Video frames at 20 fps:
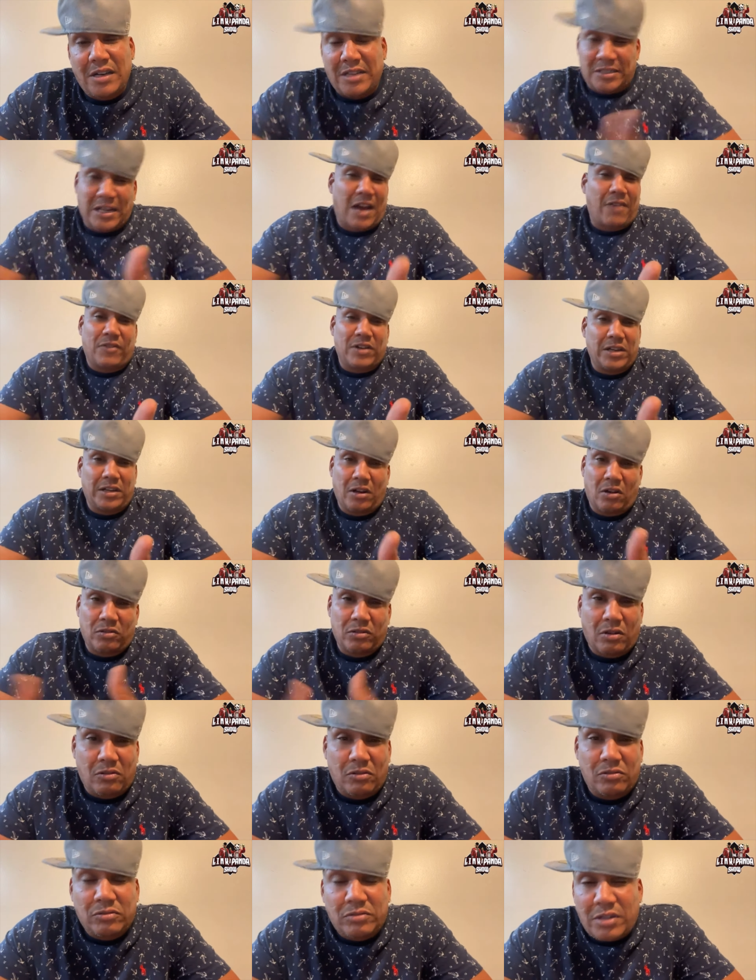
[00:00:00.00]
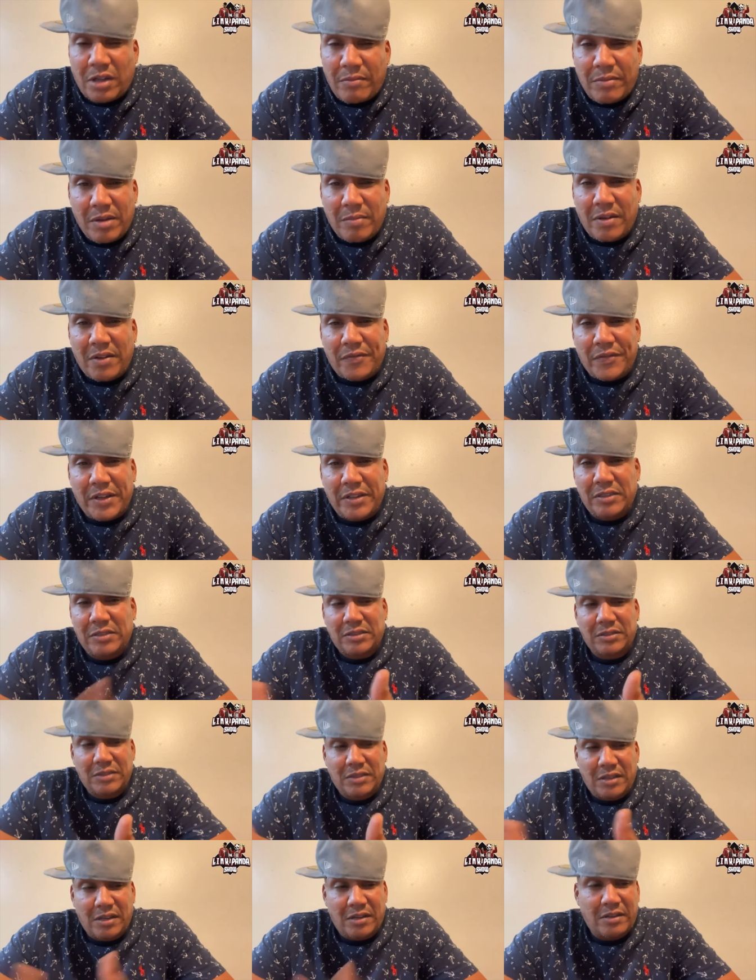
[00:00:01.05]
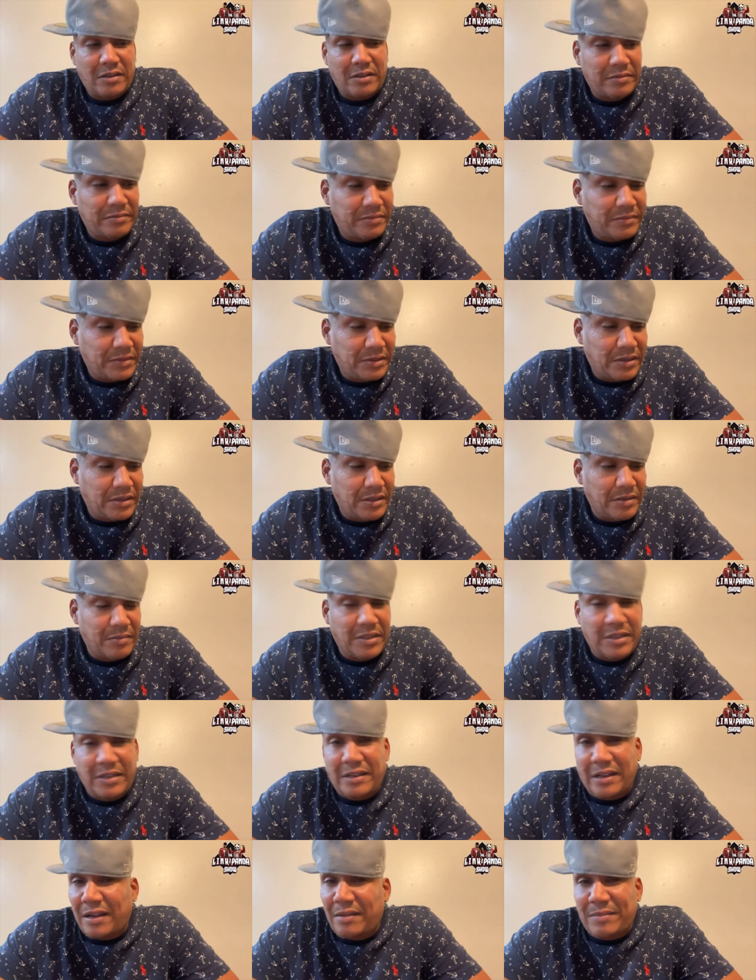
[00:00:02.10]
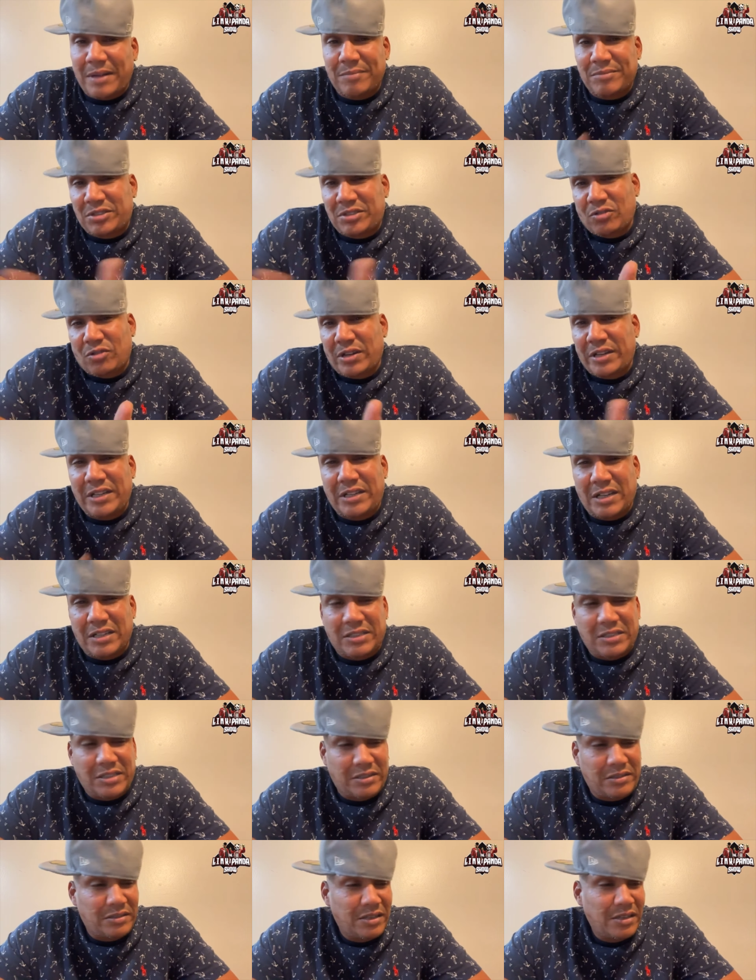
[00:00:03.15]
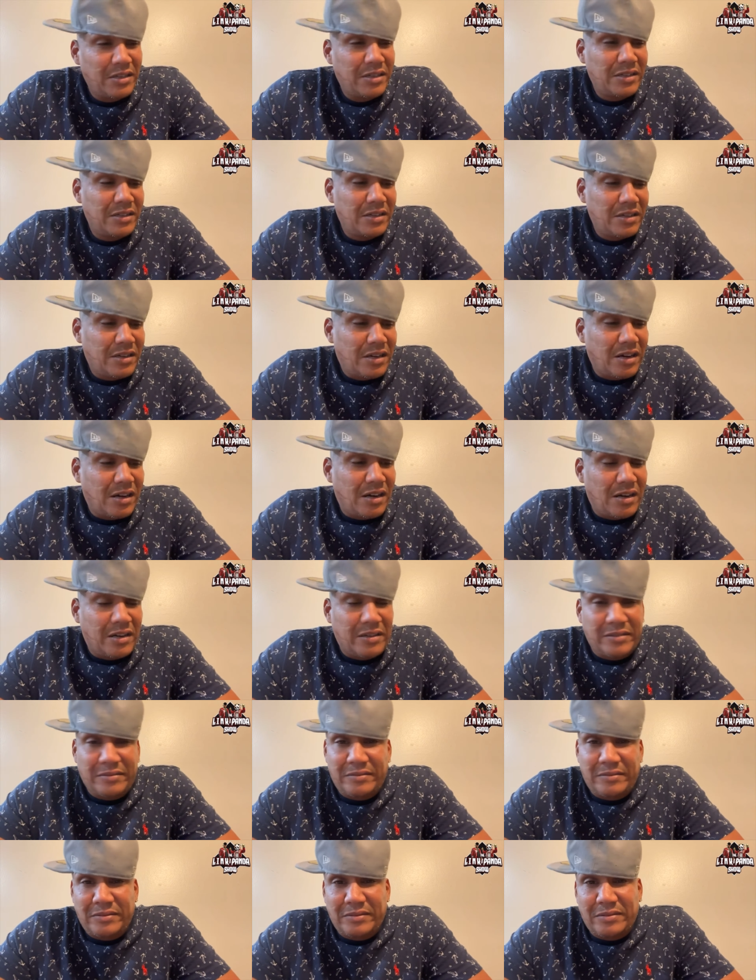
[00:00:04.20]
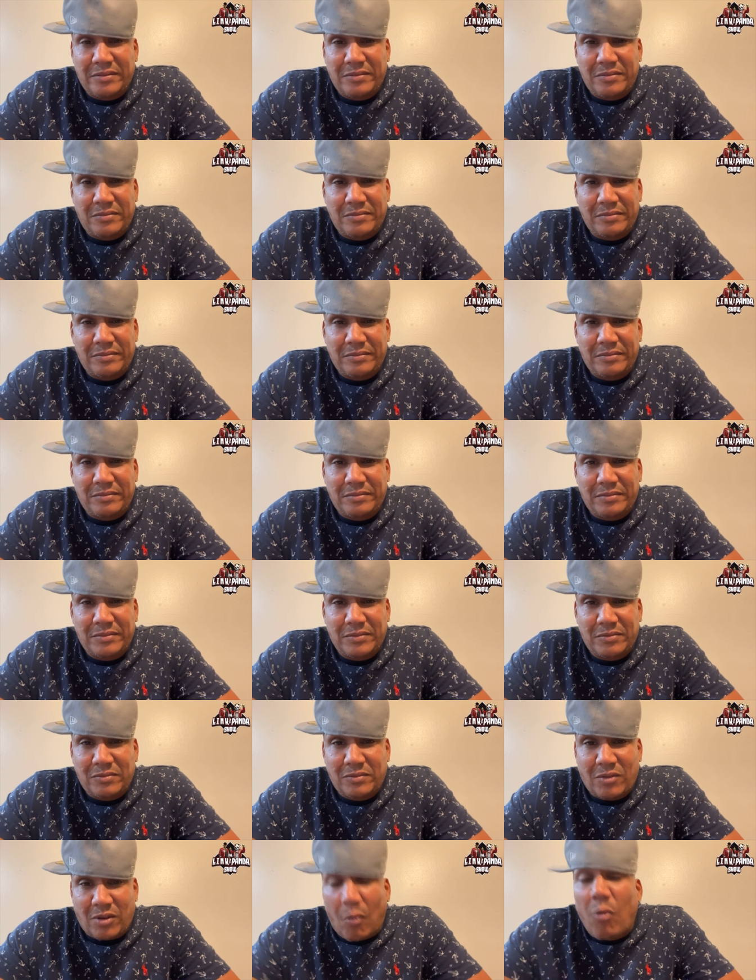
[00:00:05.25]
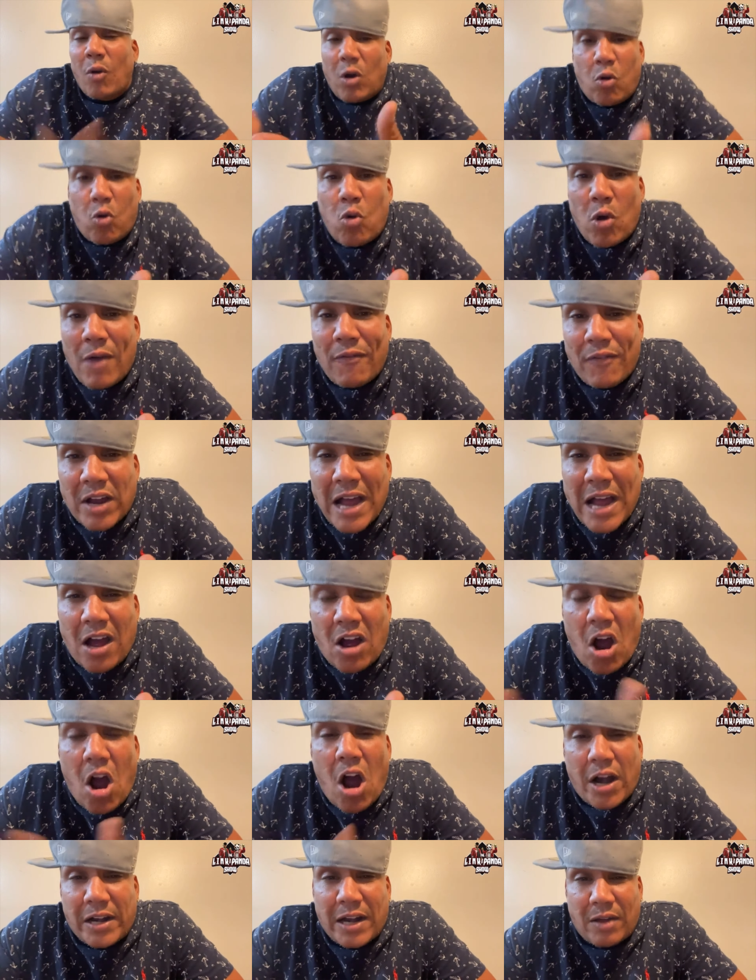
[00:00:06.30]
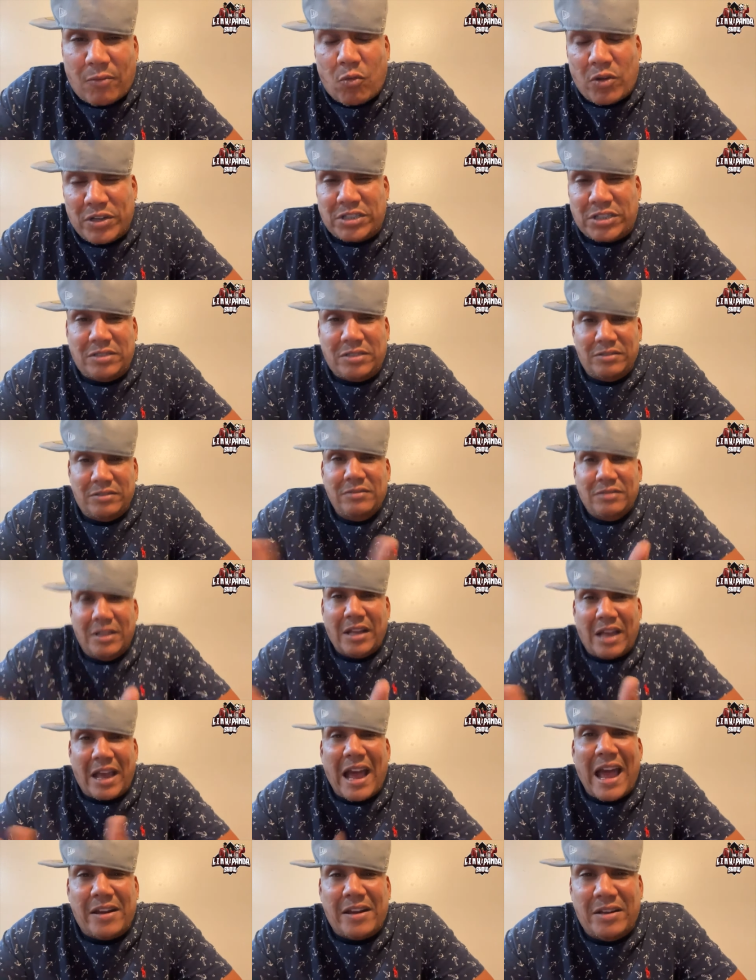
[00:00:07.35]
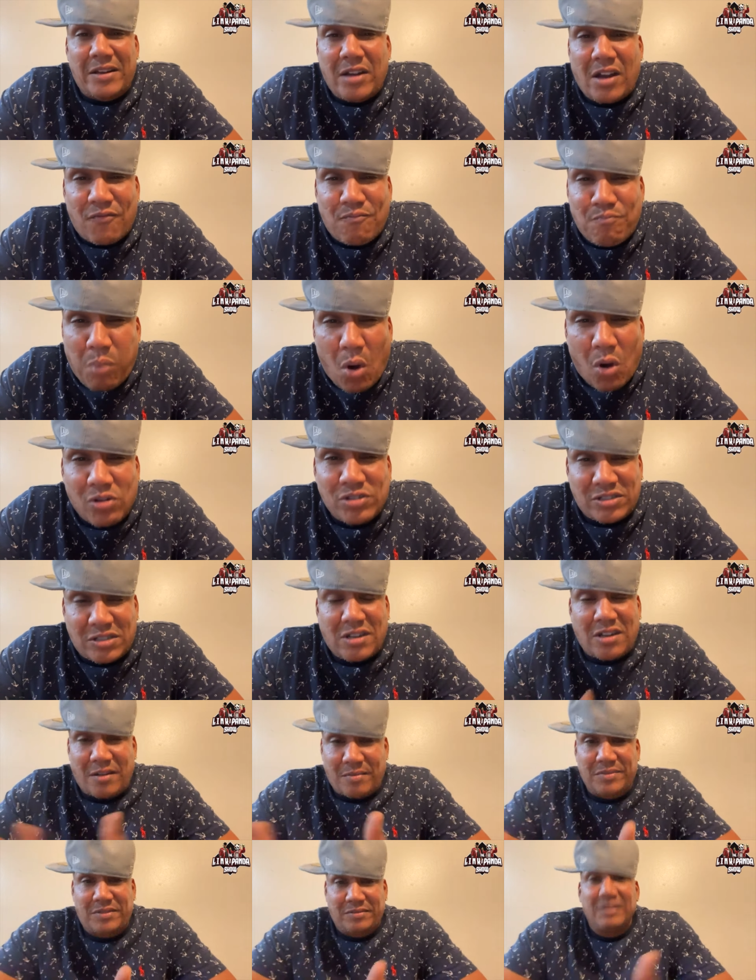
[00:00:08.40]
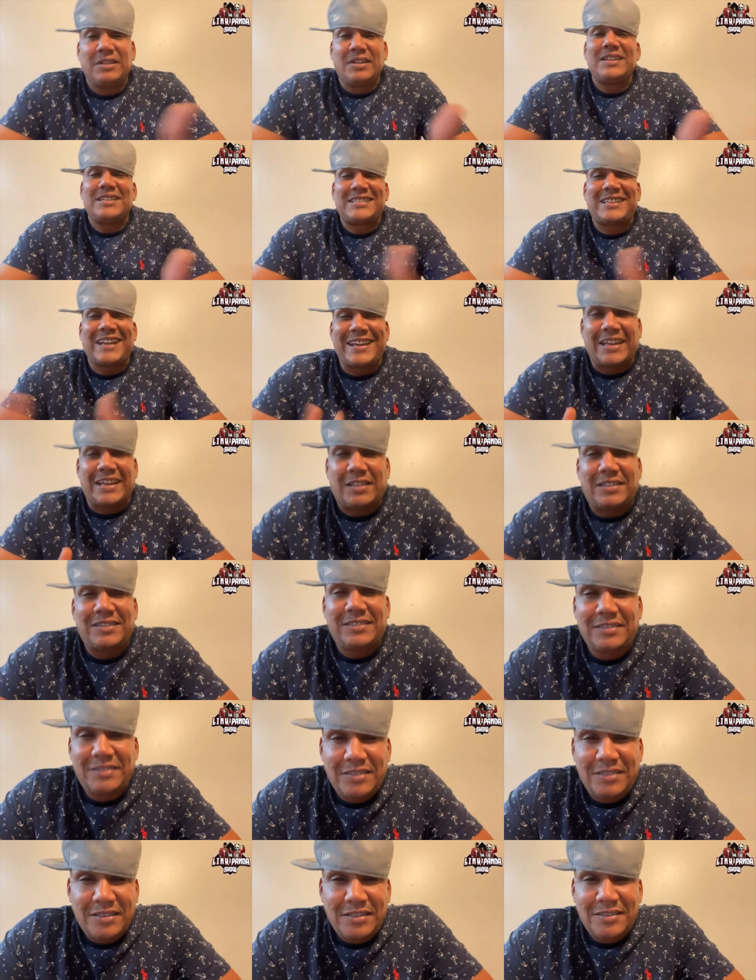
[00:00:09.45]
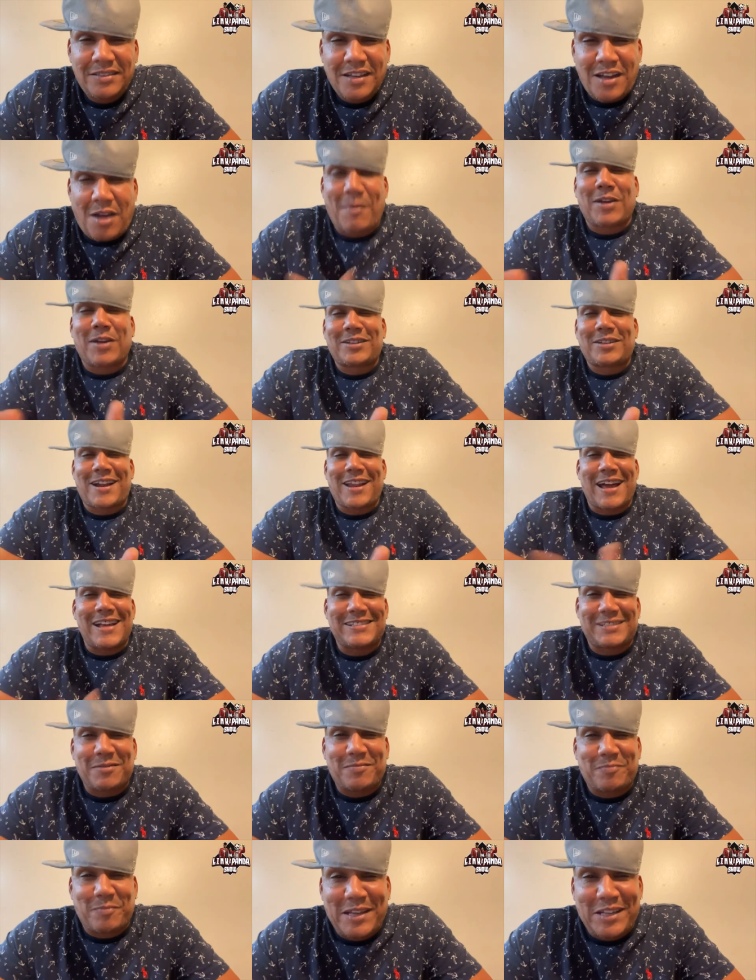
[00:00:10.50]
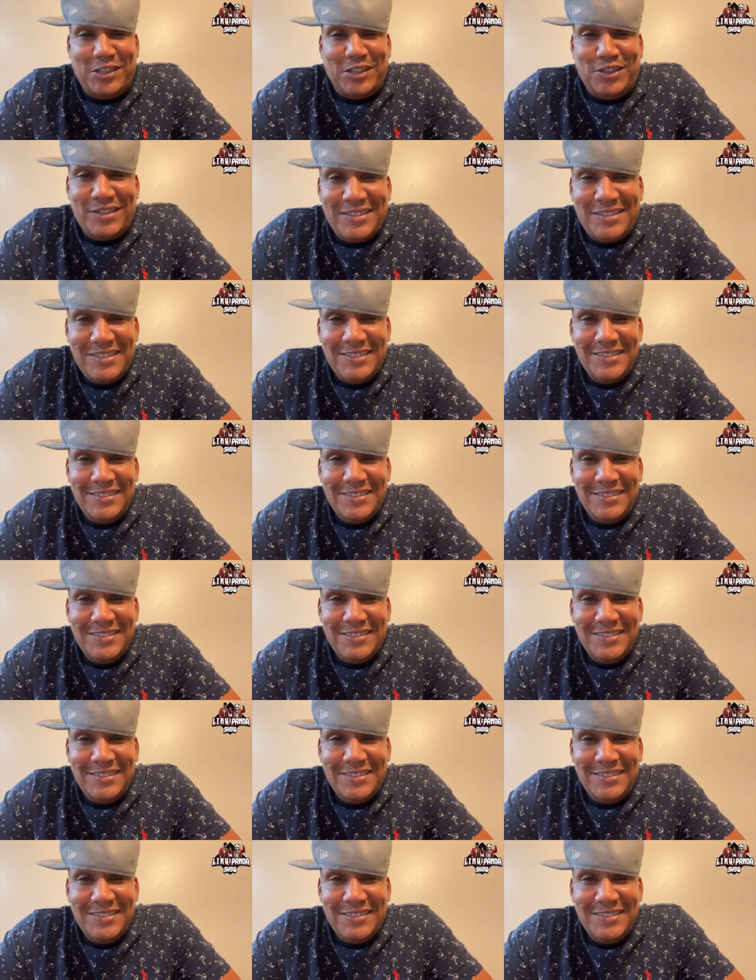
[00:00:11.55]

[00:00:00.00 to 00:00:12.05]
Because I really don't know who cut me in my face. I mean, I'm, I'm sure he doesn't. Uh, oh, whoever got hurt, I wish they had enough balls to come say it. Come out the closet, bitch.